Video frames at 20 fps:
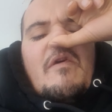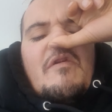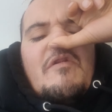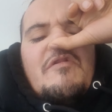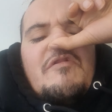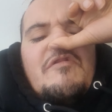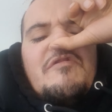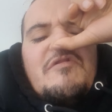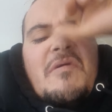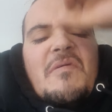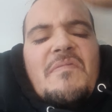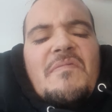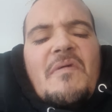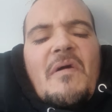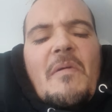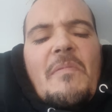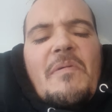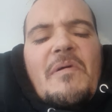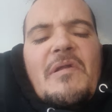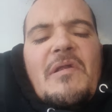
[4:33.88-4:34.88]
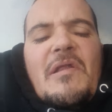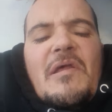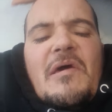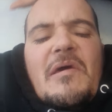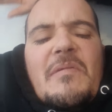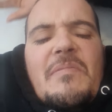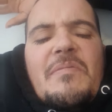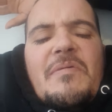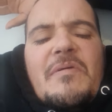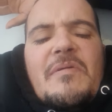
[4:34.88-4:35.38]
stiff upper
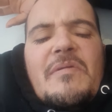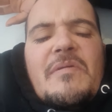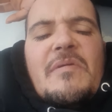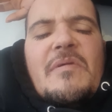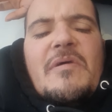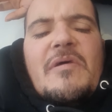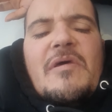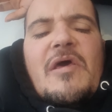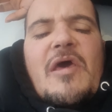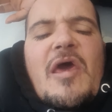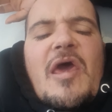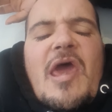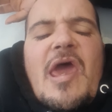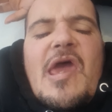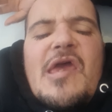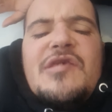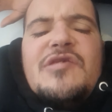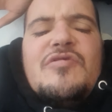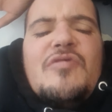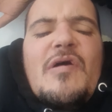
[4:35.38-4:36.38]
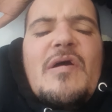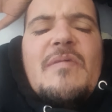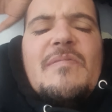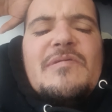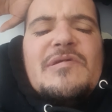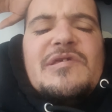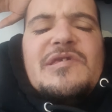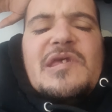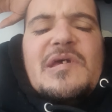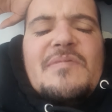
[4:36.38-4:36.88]
lip, and it's not even
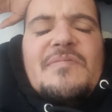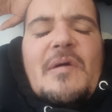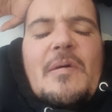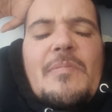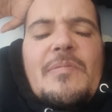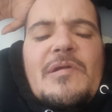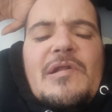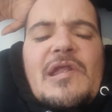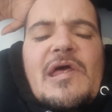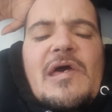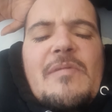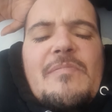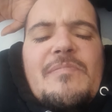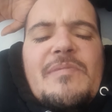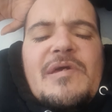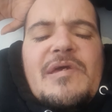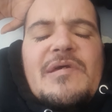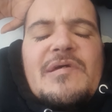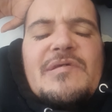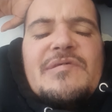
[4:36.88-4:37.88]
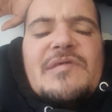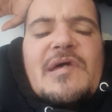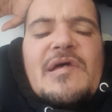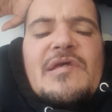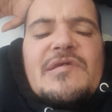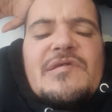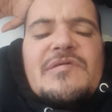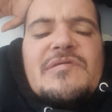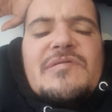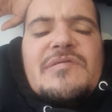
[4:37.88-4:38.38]
stiff upper lip, because
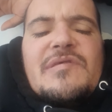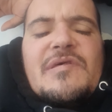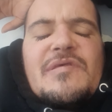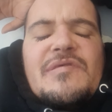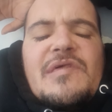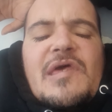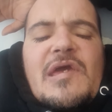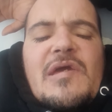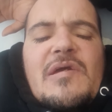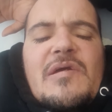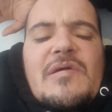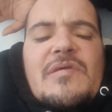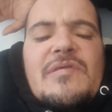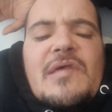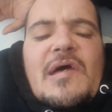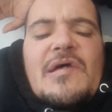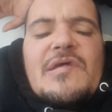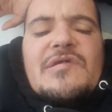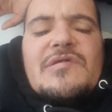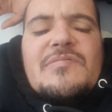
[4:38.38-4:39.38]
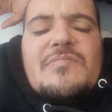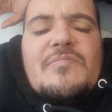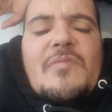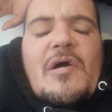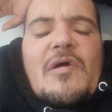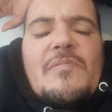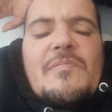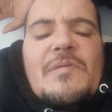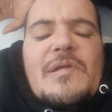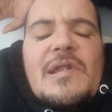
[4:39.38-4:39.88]
that's the thing, that's
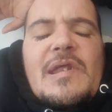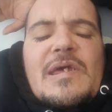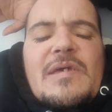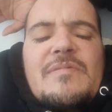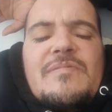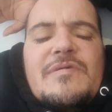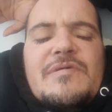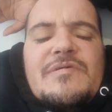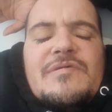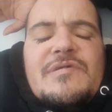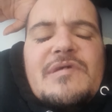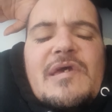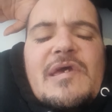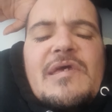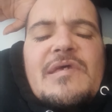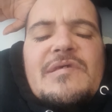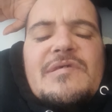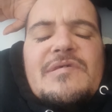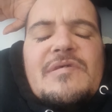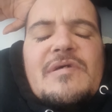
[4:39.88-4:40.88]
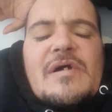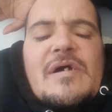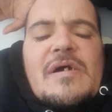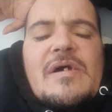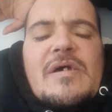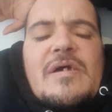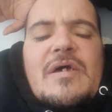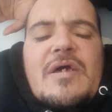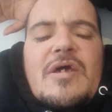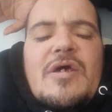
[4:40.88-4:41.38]
my belief, you see, is
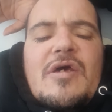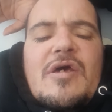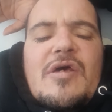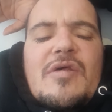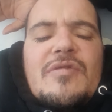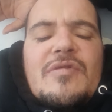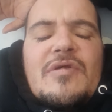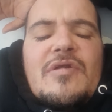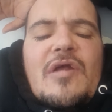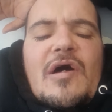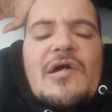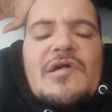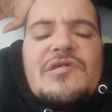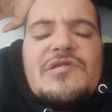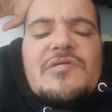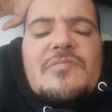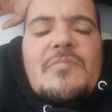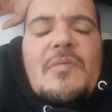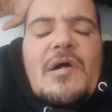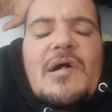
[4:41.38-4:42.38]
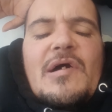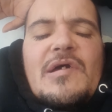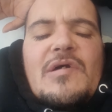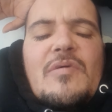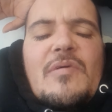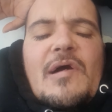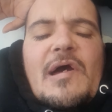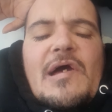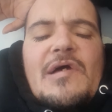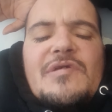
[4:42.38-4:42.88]
that the likes of
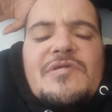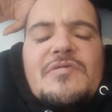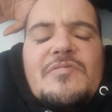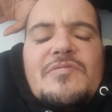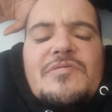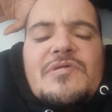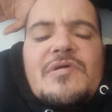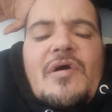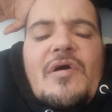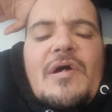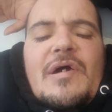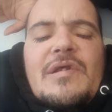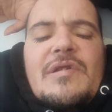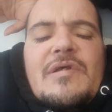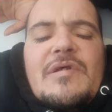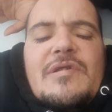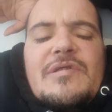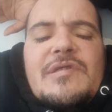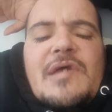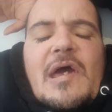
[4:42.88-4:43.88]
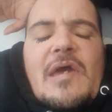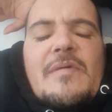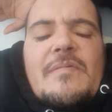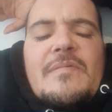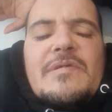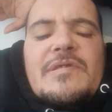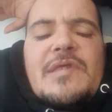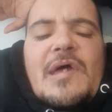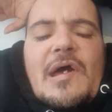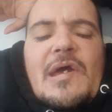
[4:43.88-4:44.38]
Michael Heseltine and
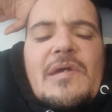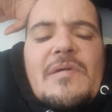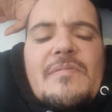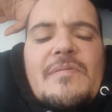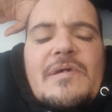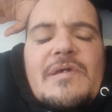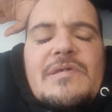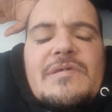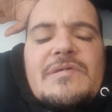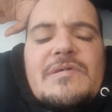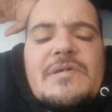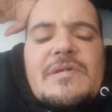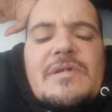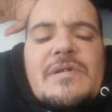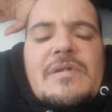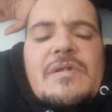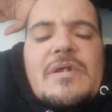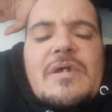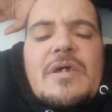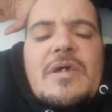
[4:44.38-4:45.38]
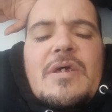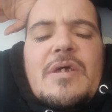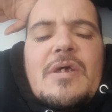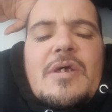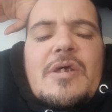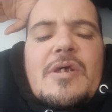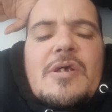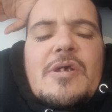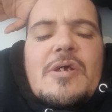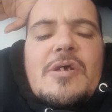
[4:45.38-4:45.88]
David Davis and
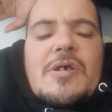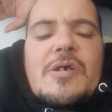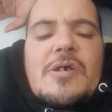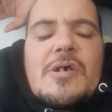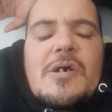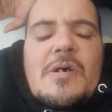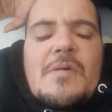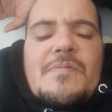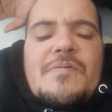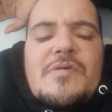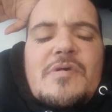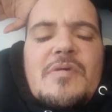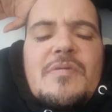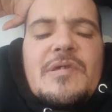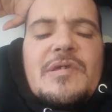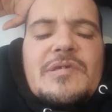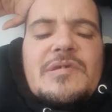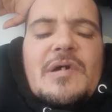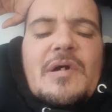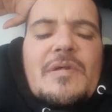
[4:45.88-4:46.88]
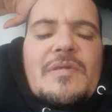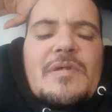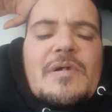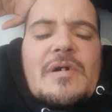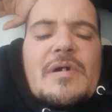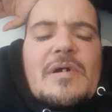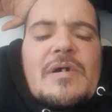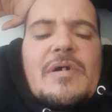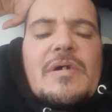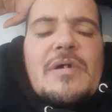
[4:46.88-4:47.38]
a few of these
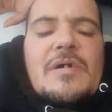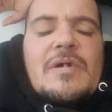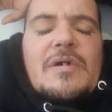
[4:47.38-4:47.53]
other,